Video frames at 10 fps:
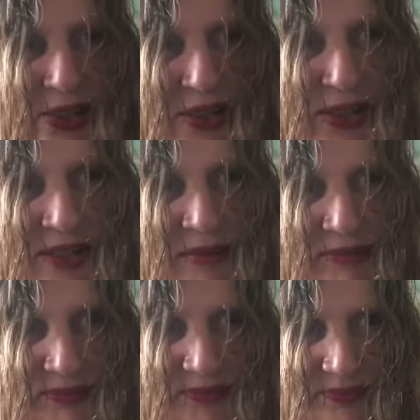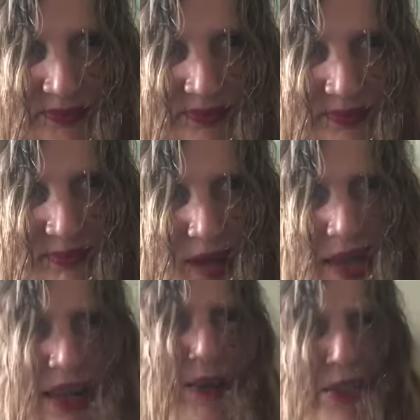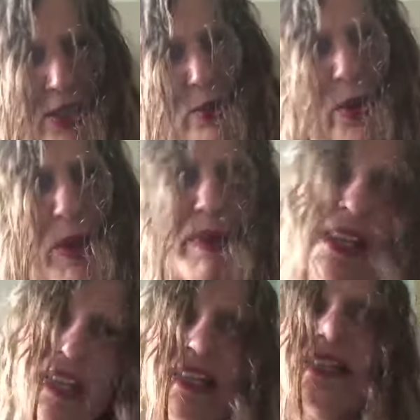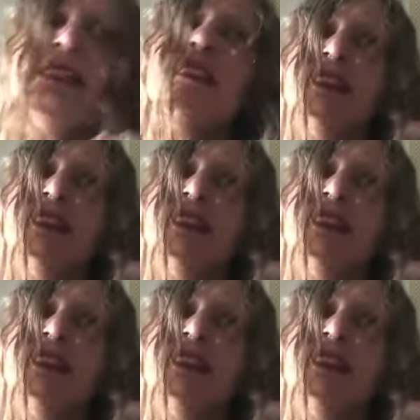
on. And he was squirming and